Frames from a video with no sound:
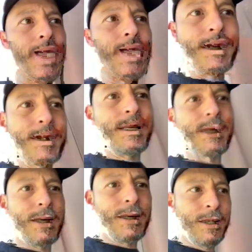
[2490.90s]

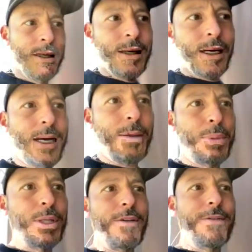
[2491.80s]
and uh, a
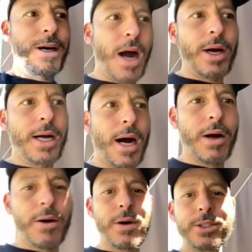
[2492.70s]
we couple have Pomelos
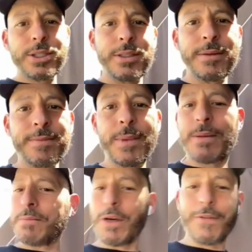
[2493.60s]
of too. oranges.
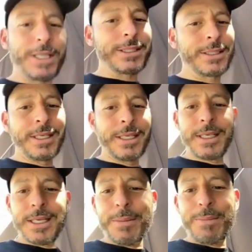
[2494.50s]
Perfect.
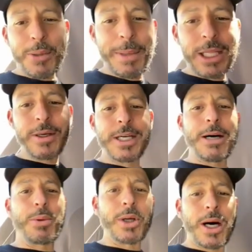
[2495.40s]
A
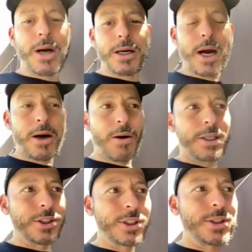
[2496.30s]
pomelo, a couple of Cara
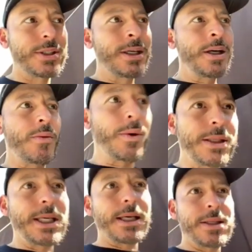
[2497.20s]
Cara oranges.
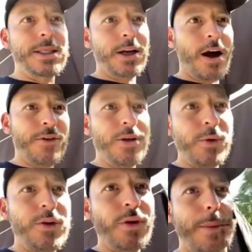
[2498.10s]
We take the skin
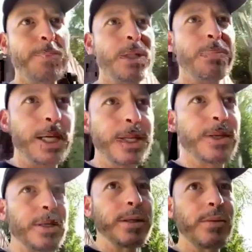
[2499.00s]
off them. We drop them in the
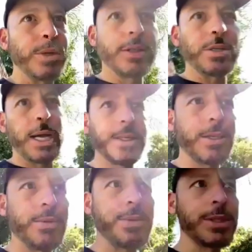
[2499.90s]
blender with two
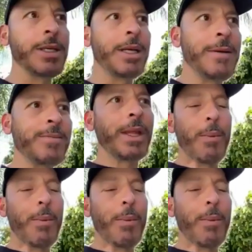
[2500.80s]
ice cubes,